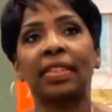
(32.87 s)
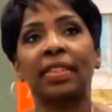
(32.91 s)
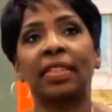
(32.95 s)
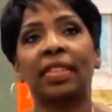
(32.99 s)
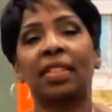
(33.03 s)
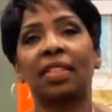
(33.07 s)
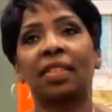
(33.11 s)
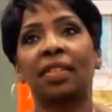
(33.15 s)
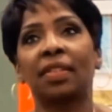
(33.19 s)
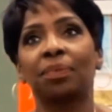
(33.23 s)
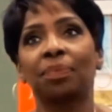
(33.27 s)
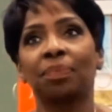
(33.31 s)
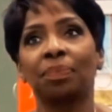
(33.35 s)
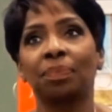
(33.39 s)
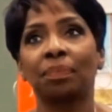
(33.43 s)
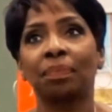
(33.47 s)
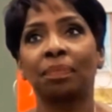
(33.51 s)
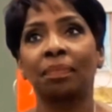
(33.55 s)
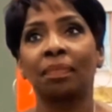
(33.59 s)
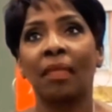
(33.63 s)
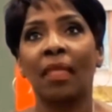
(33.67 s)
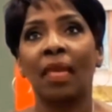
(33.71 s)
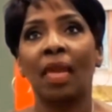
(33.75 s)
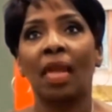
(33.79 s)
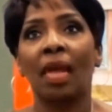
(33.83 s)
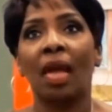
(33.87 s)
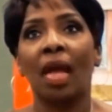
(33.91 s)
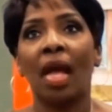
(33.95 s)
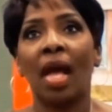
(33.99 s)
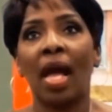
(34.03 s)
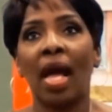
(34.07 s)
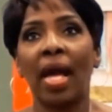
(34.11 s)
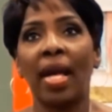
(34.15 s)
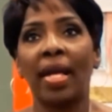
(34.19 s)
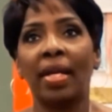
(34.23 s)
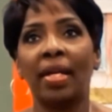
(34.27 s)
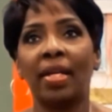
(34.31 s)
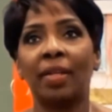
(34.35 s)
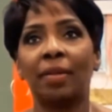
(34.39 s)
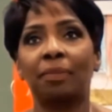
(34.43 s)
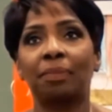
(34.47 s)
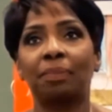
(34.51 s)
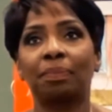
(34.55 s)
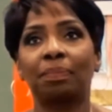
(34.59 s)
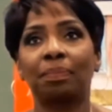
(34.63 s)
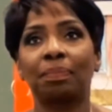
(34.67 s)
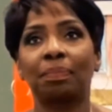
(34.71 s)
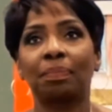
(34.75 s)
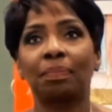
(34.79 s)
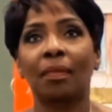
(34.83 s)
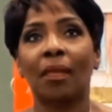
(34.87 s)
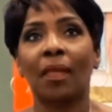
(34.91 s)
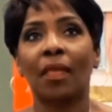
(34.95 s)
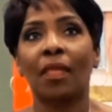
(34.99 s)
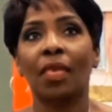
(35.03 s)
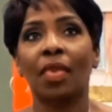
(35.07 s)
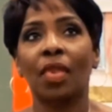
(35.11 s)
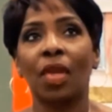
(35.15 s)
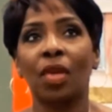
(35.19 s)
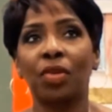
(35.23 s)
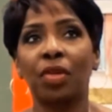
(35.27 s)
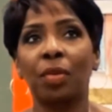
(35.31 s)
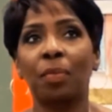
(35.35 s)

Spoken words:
And I learned